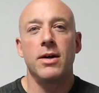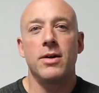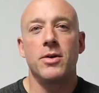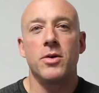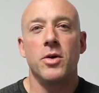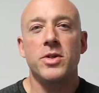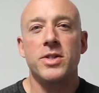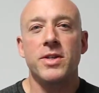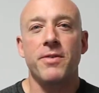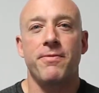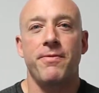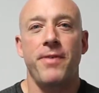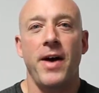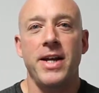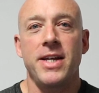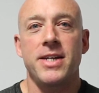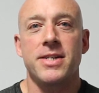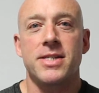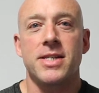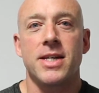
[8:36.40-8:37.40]
What was the
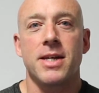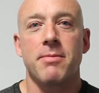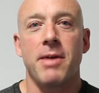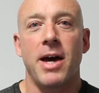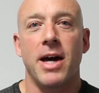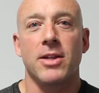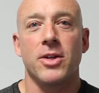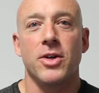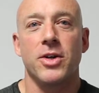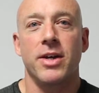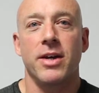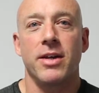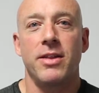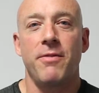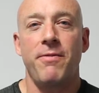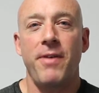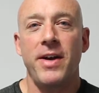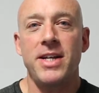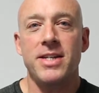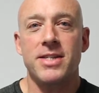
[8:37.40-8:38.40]
funniest thing about Luke? The
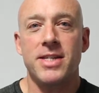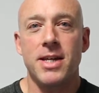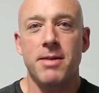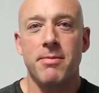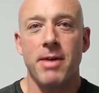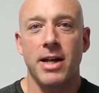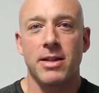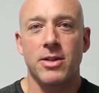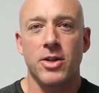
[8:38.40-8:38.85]
funniest thing about